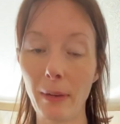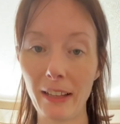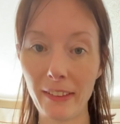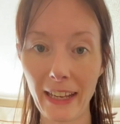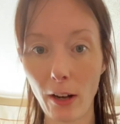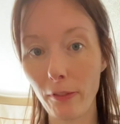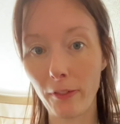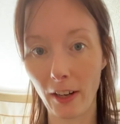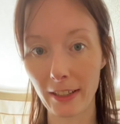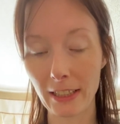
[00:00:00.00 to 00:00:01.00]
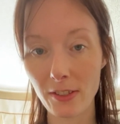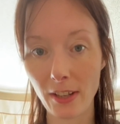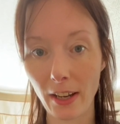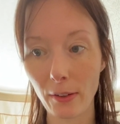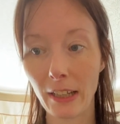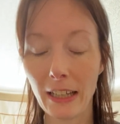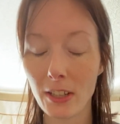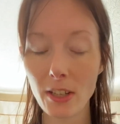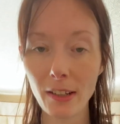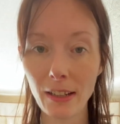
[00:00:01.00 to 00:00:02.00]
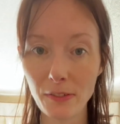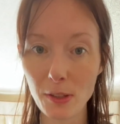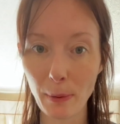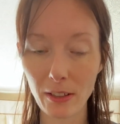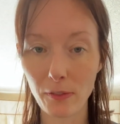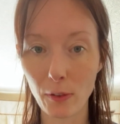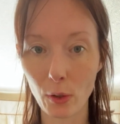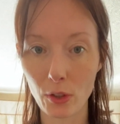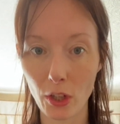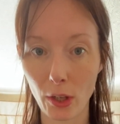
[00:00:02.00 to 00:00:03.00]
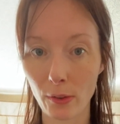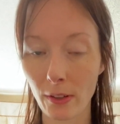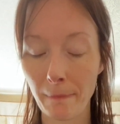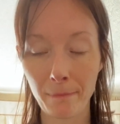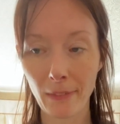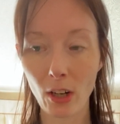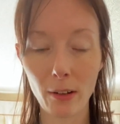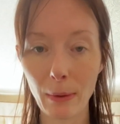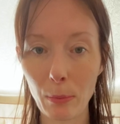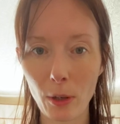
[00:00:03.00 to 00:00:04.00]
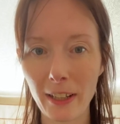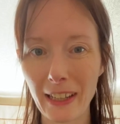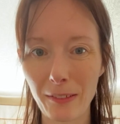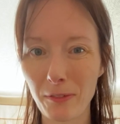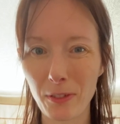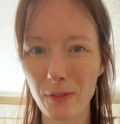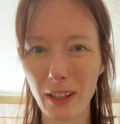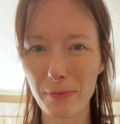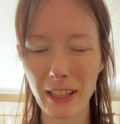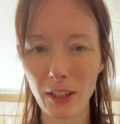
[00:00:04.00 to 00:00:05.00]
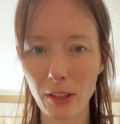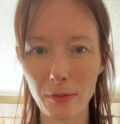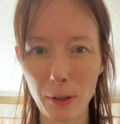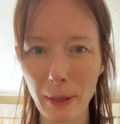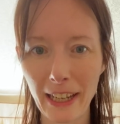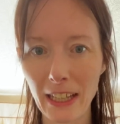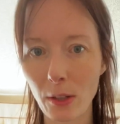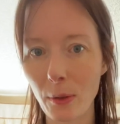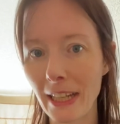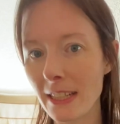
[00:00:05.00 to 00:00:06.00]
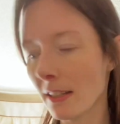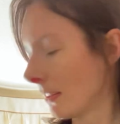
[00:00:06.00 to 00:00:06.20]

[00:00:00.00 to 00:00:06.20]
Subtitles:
and they are fine. So you don't have to spend a fortune. Can't remember what I get them. I think I got them for about £8.